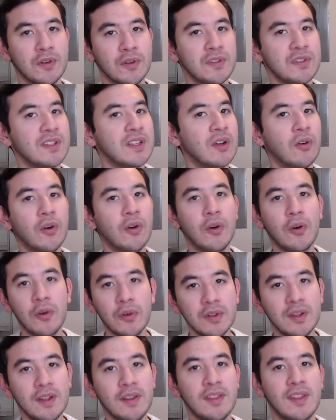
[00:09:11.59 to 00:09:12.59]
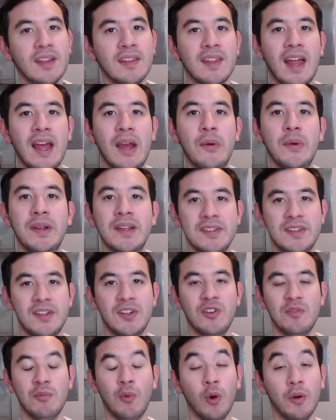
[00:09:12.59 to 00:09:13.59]
The only thing that I would consider
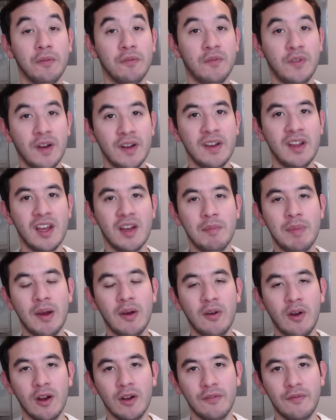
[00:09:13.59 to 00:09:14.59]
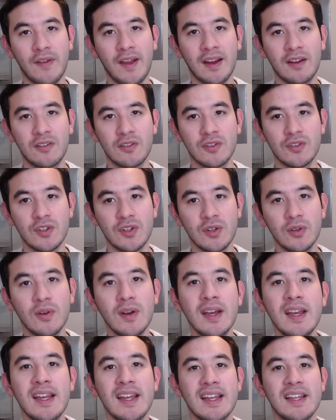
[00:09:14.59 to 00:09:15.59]
more fun about rFactor2
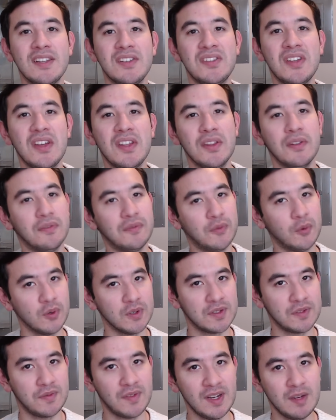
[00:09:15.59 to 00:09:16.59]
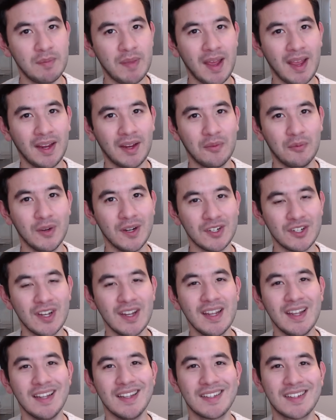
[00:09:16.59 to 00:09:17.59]
is the force feedback, which
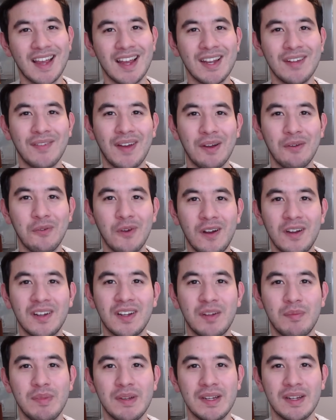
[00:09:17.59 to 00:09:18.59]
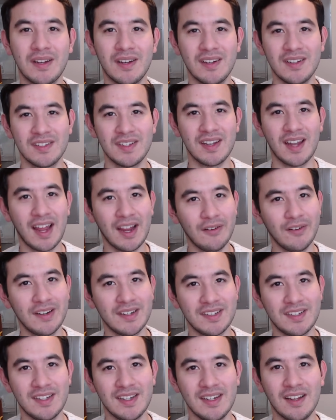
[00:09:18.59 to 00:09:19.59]
is kind of ironic because in
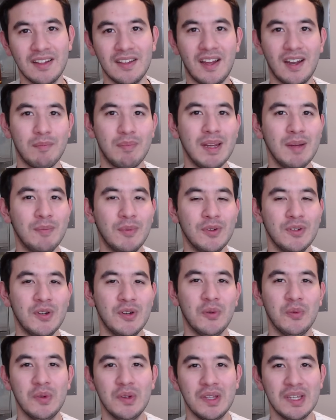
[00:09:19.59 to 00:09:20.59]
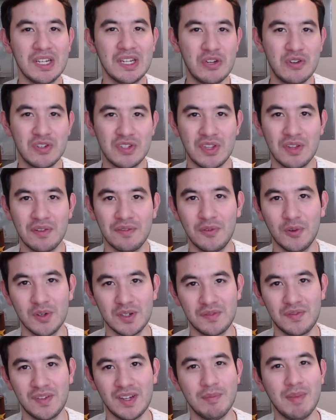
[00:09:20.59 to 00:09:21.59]
iRacing, a lot of people don't really use the force
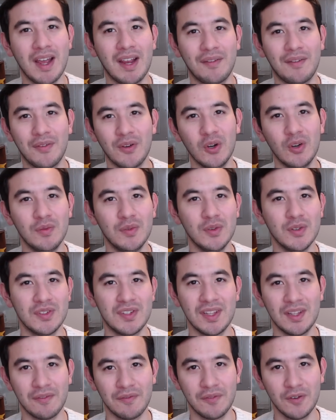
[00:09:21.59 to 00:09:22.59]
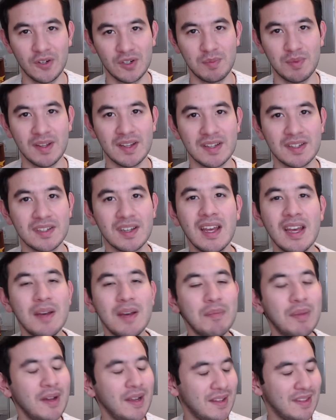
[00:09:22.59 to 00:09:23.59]
feedback for ovals in the first place.
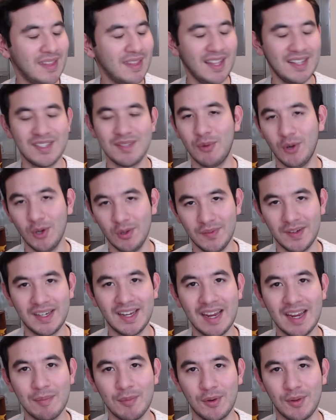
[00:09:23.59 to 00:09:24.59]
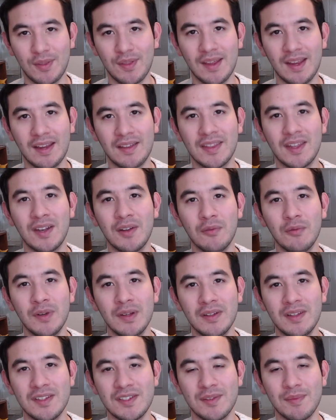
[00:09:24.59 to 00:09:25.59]
But that's more of a gamer thing than a
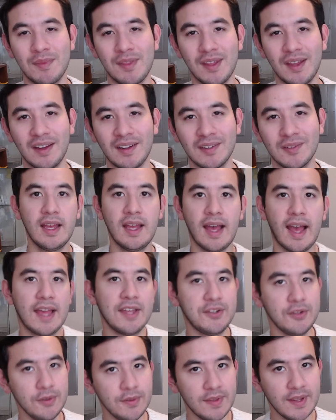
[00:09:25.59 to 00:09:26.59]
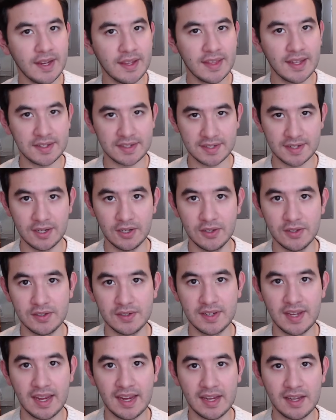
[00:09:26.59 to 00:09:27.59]
realism thing. I do think that skills
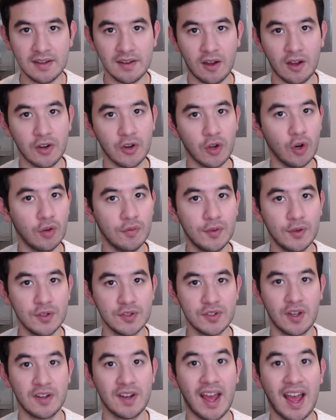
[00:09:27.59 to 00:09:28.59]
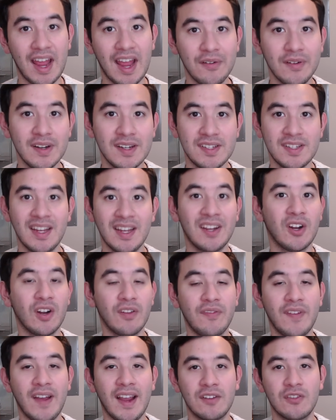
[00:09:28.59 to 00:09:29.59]
gained on ovals on iRacing and
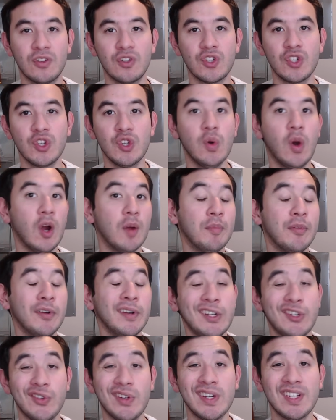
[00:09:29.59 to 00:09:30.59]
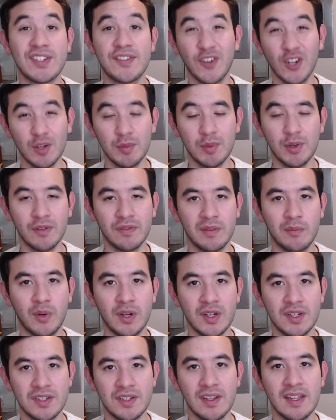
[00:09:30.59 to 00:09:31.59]
rFactor2 are pretty transferable from one
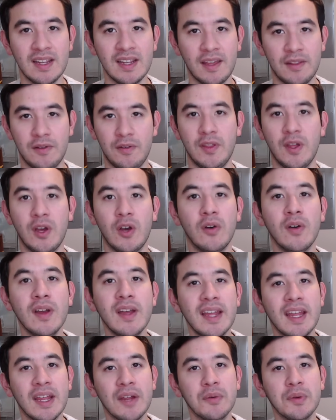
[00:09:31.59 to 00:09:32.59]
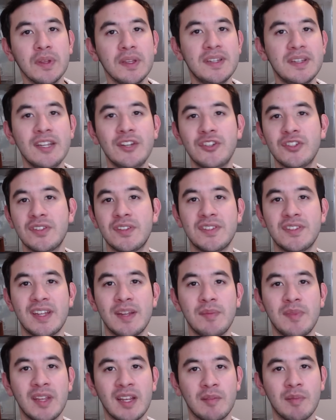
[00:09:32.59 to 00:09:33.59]
to the other though. It really teaches the same
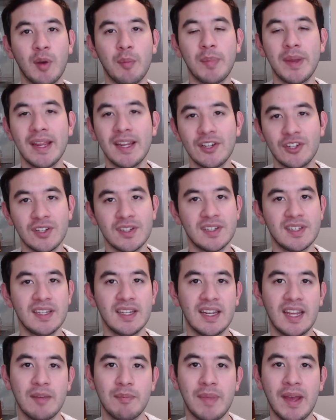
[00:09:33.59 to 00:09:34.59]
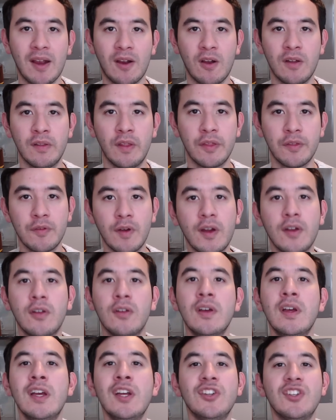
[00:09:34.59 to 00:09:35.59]
thing about patience to get back on the throttle,
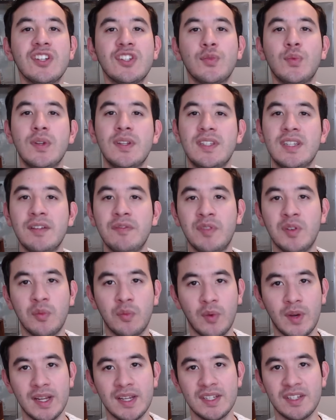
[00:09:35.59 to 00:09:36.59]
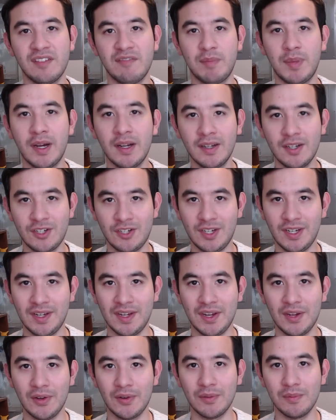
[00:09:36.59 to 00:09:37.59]
just with different ways of punishing you.
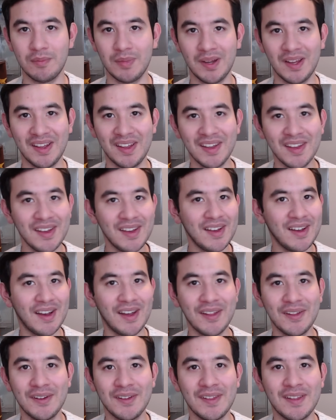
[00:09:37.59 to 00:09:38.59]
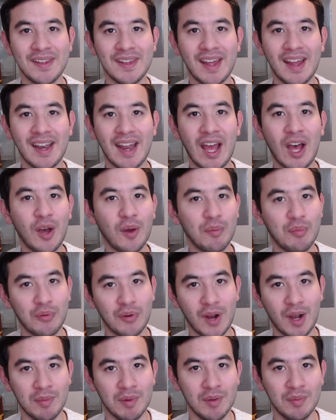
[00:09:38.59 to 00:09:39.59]
But other than that, I'll
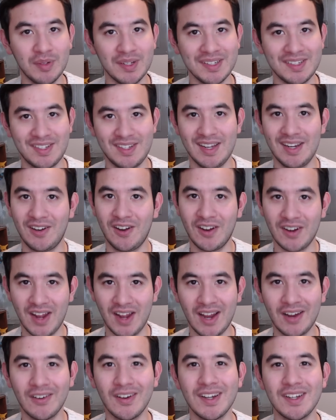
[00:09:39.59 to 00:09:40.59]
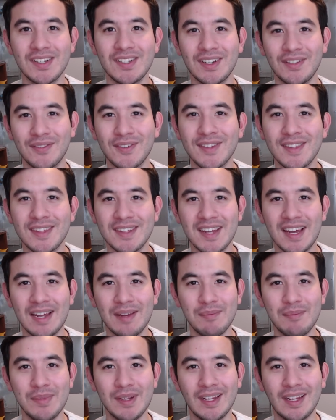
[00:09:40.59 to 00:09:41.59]
probably stick on iRacing for the time
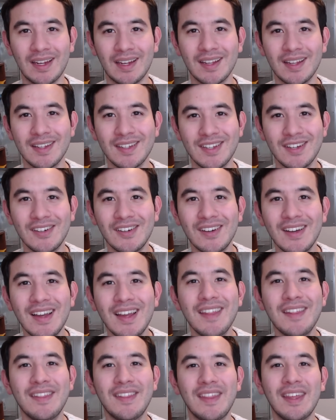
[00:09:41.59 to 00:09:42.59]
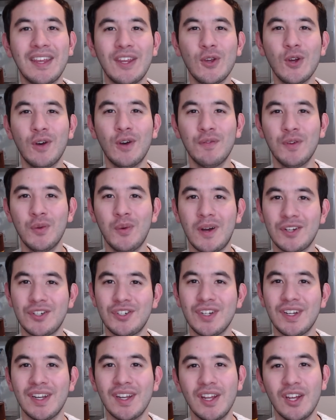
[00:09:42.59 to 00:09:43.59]
being. So, thank you all for watching.
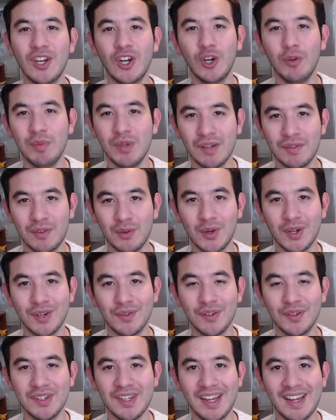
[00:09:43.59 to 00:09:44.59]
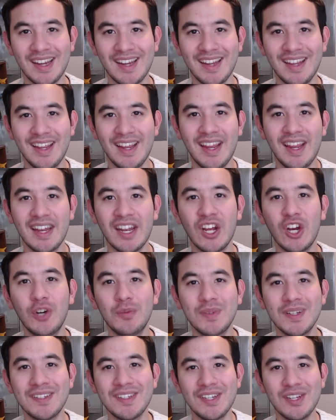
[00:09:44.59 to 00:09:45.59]
Hope you have a wonderful day, and I hope to
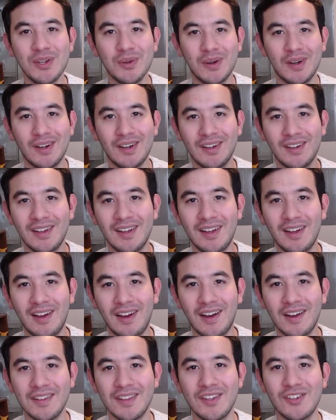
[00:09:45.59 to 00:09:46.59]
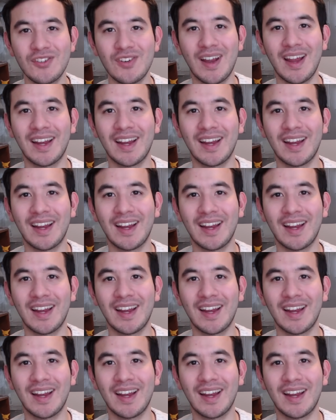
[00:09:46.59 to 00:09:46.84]
see you all on the track.